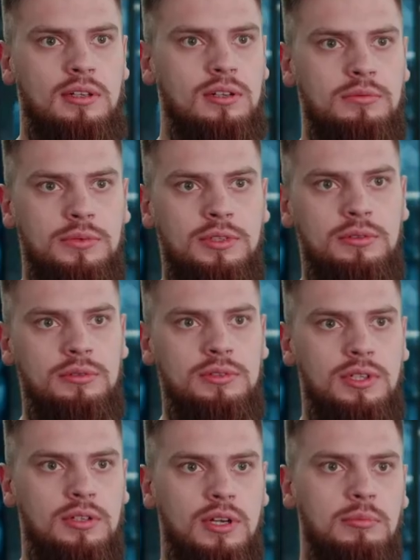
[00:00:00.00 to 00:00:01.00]
come to
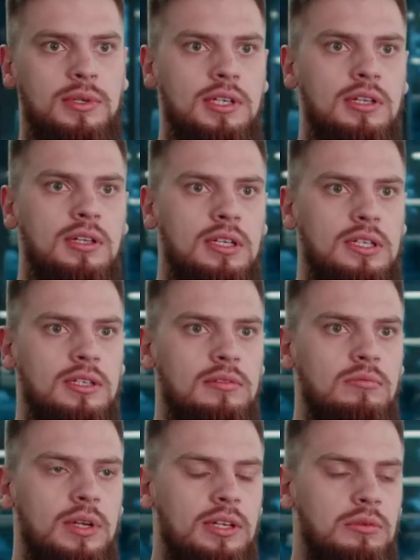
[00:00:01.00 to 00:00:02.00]
your company
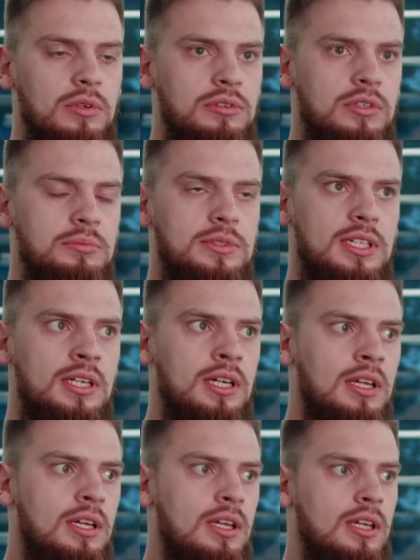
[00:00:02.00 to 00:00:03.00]
and make workshops there.
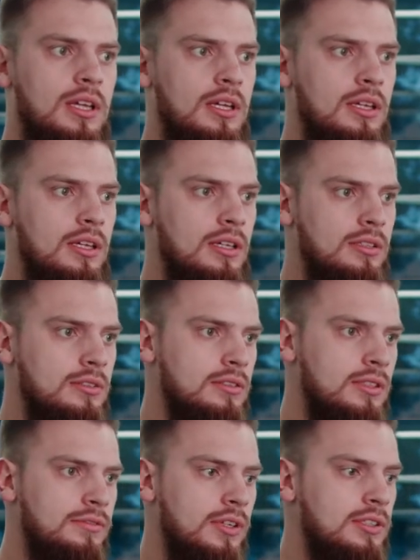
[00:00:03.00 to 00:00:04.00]

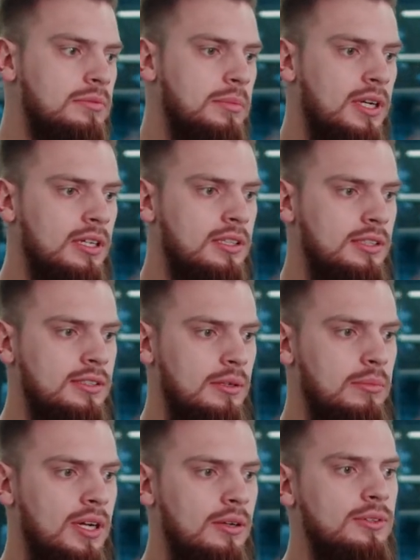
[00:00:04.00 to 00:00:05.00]
The first part is
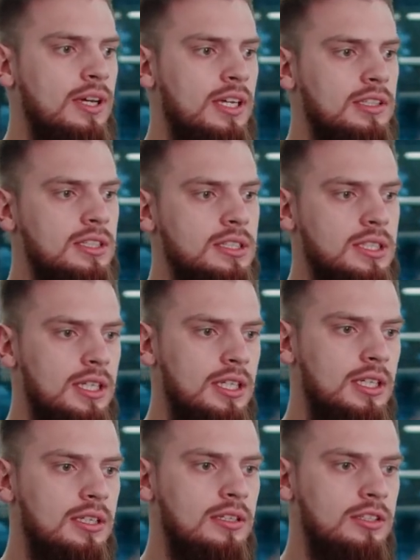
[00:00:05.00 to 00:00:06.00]
about
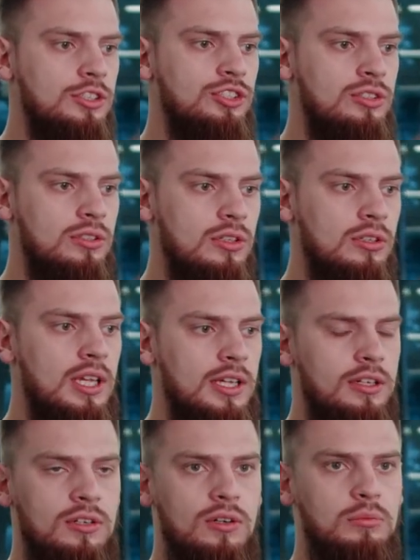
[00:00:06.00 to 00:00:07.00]
understanding your
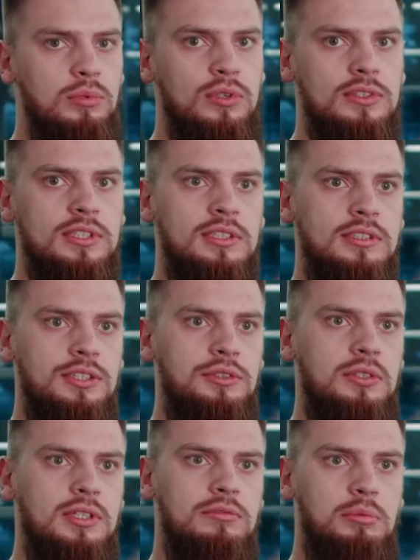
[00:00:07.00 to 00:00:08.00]
whole process that
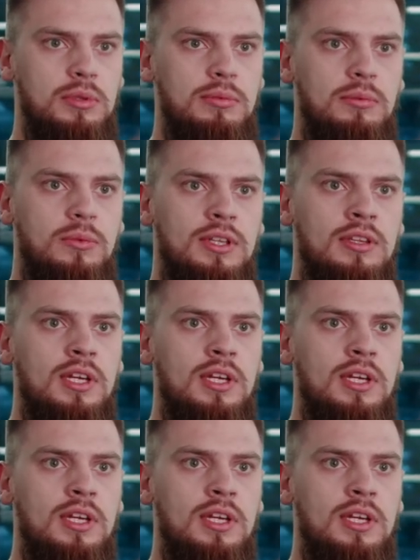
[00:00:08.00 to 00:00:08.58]
you have problem with.